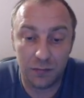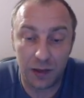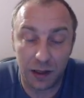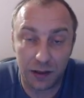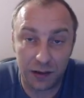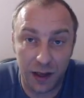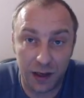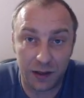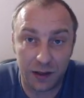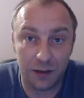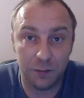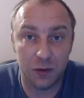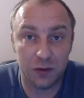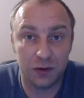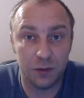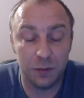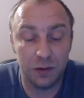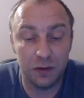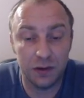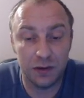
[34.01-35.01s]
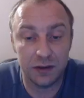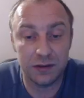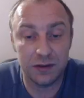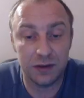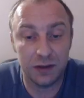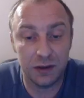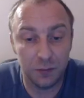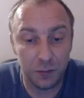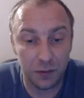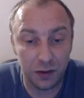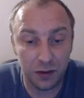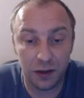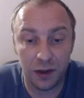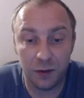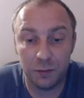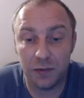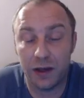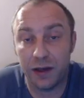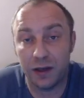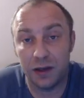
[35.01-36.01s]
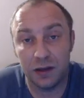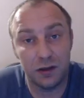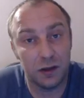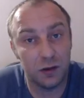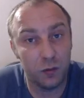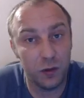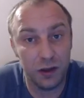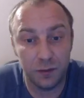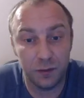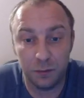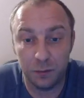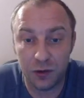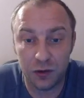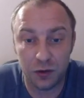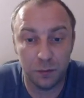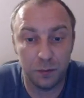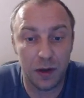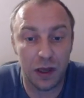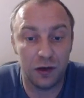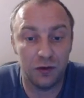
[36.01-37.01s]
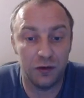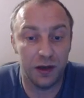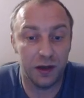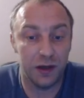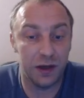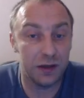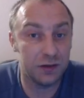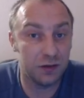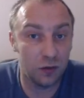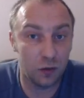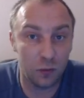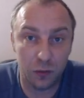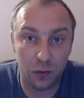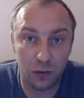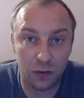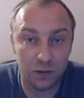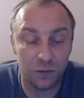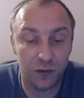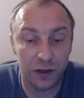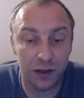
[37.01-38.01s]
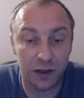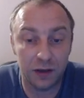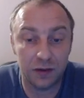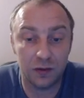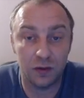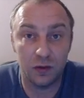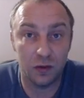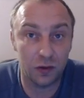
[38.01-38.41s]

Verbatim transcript: attacking possibilities in the middle game, like the queen and bishop battery against your opponent's fianchetto.